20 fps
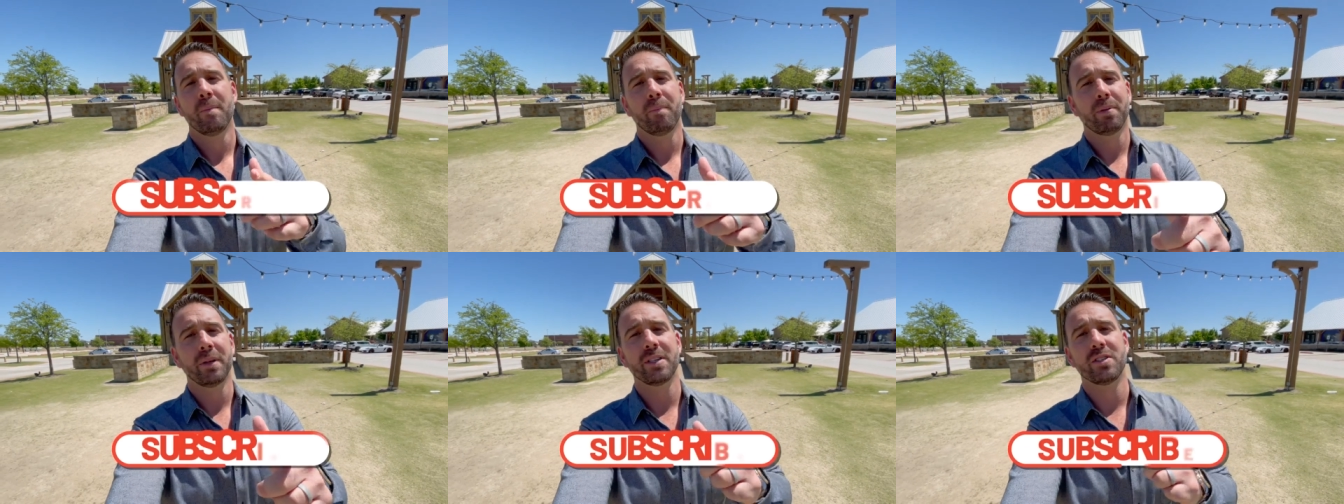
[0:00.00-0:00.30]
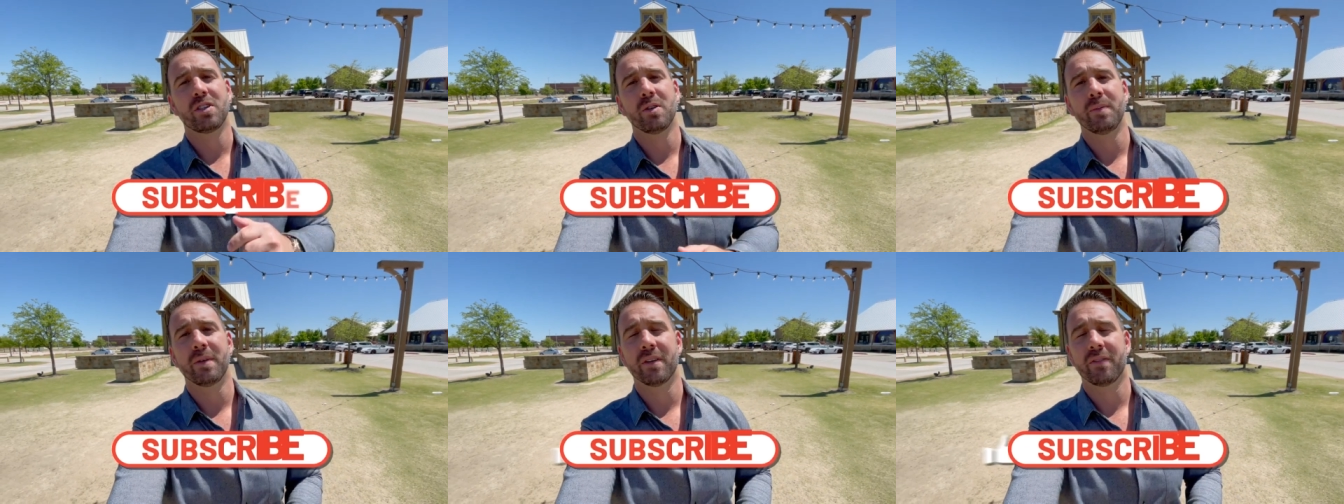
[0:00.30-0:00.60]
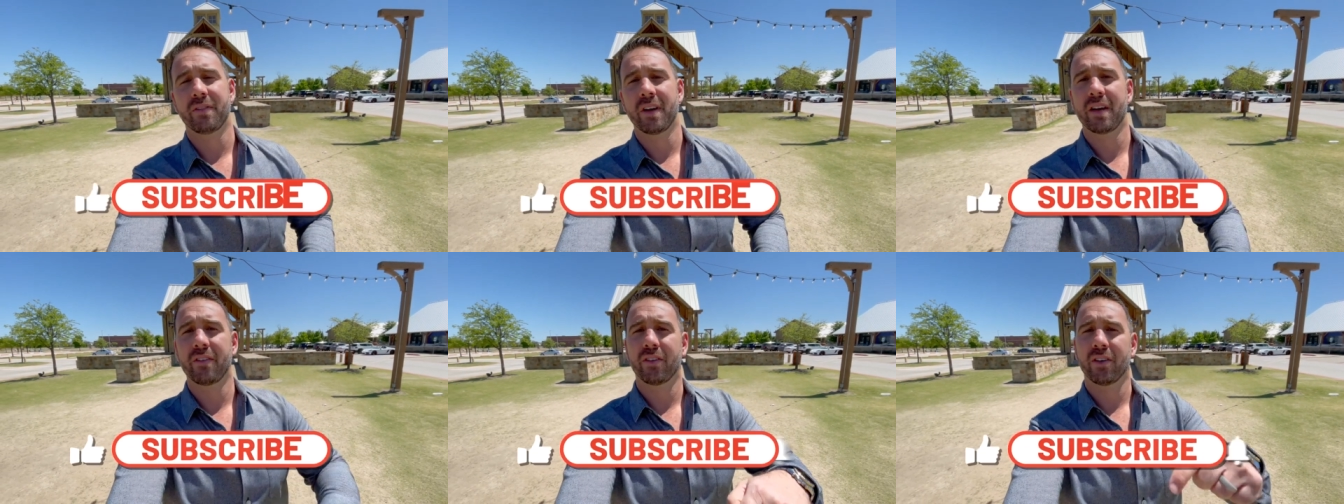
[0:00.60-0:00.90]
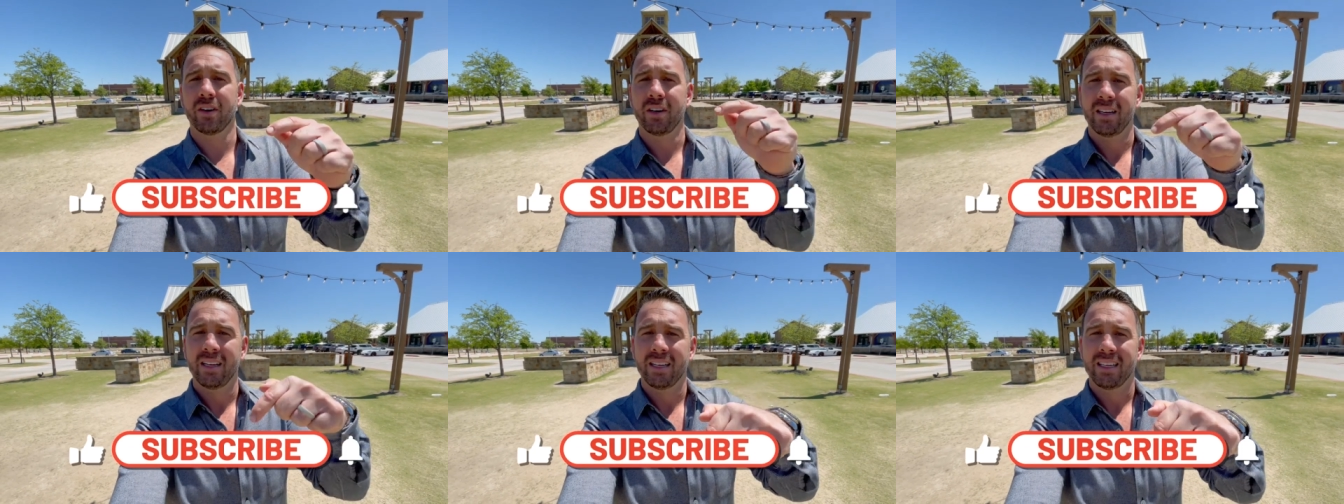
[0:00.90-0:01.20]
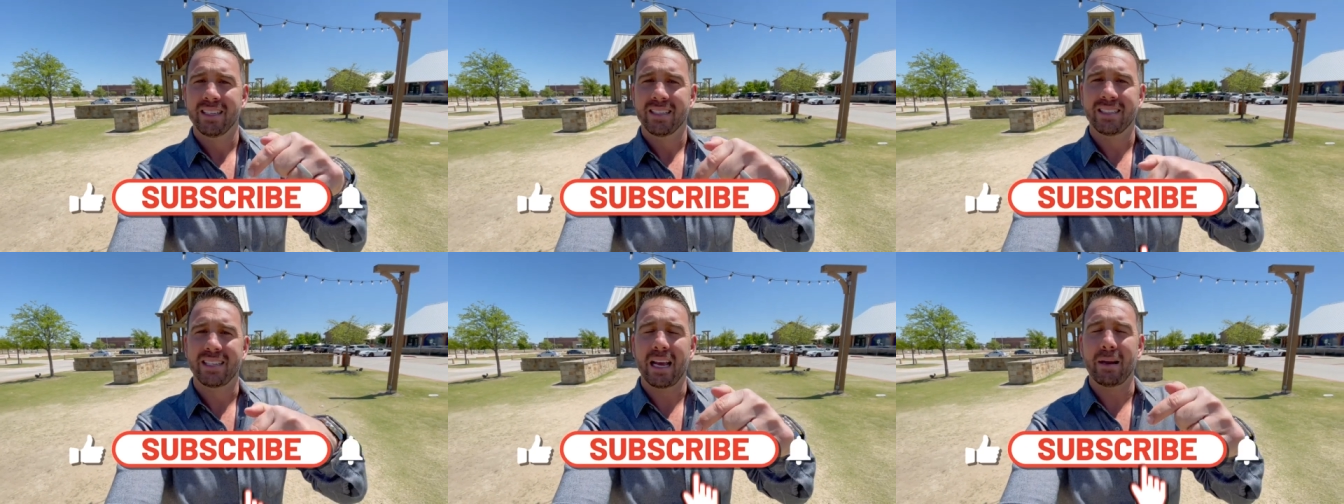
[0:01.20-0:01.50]
please do me a favor.
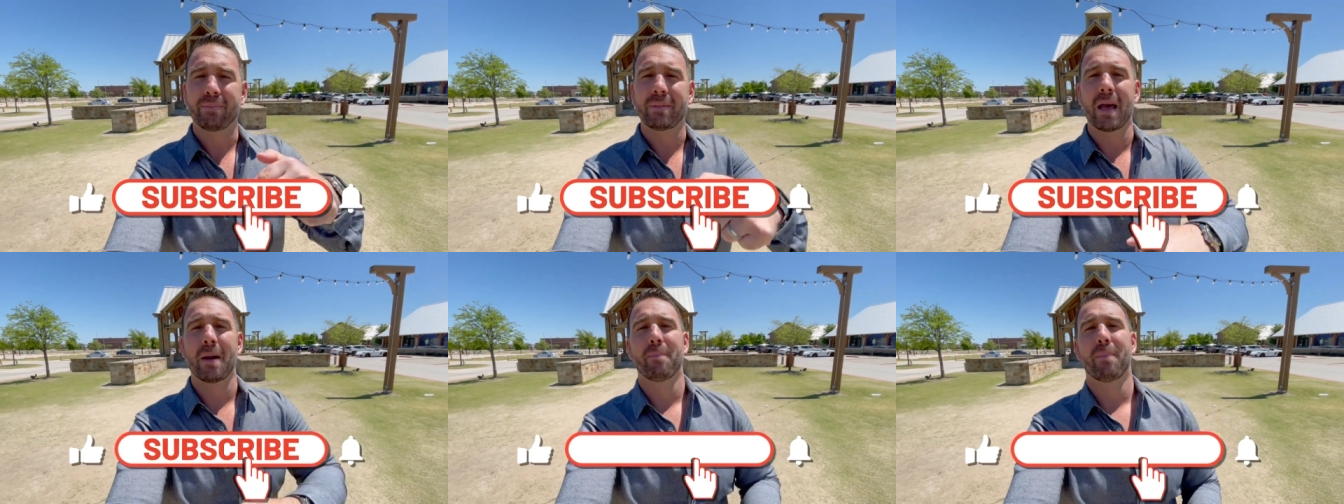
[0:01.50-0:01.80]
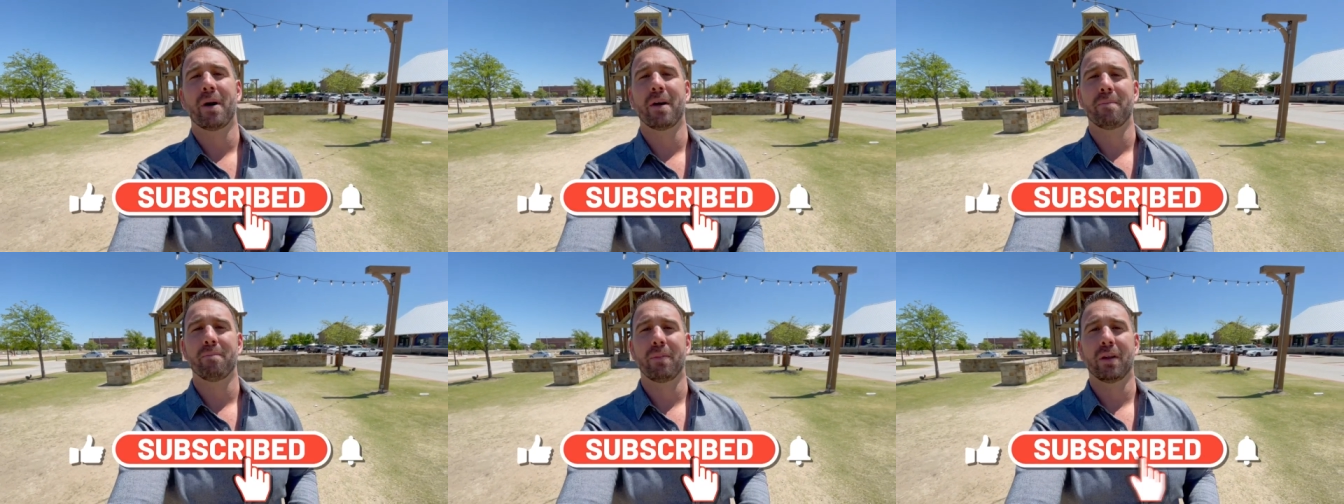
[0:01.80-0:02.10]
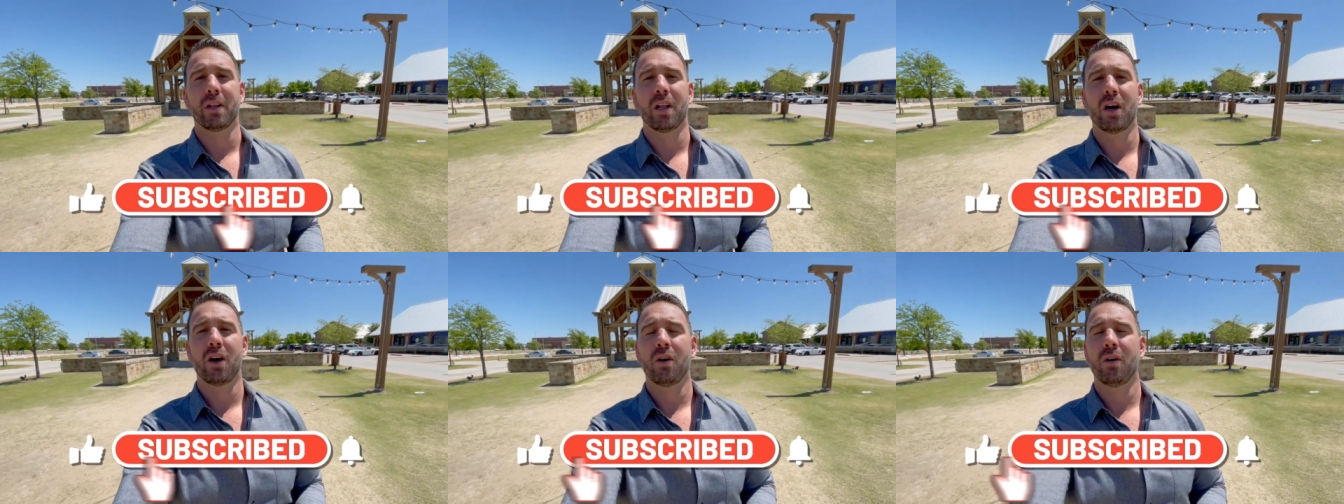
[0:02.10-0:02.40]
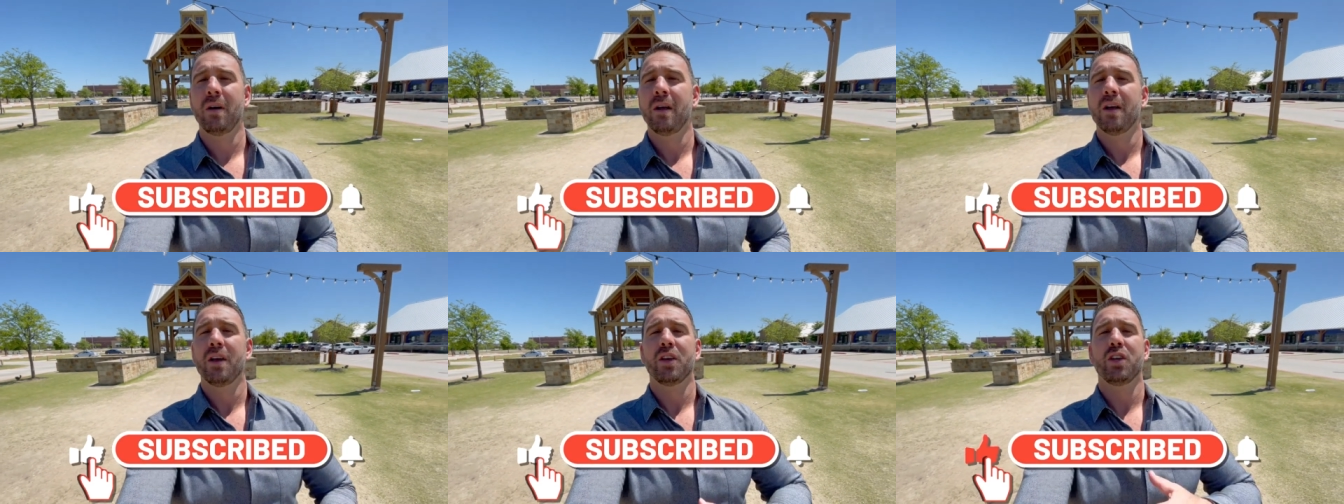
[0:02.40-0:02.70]
Tap that button below.